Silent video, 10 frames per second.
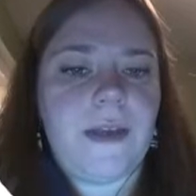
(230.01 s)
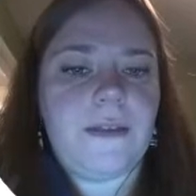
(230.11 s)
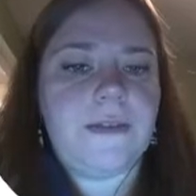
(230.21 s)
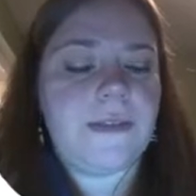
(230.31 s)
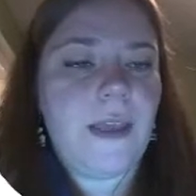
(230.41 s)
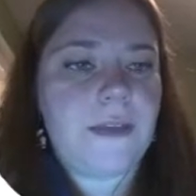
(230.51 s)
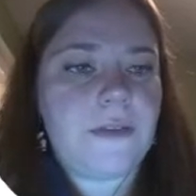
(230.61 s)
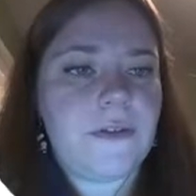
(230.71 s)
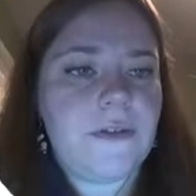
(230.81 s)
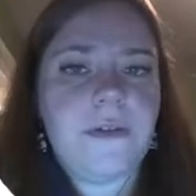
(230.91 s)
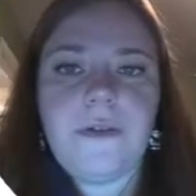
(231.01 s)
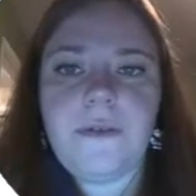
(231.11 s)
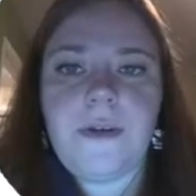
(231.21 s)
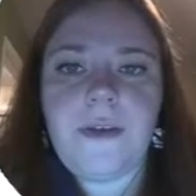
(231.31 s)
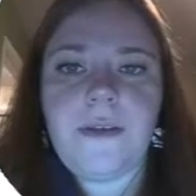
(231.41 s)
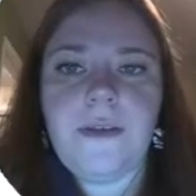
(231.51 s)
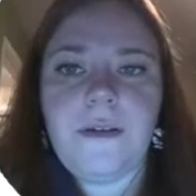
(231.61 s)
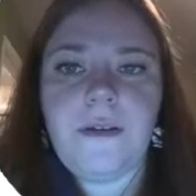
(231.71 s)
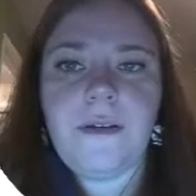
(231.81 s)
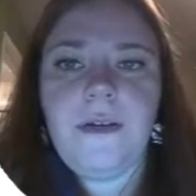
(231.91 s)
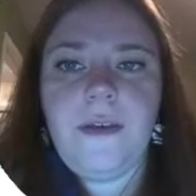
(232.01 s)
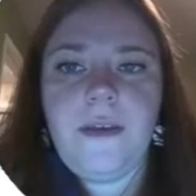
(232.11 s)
sketch right here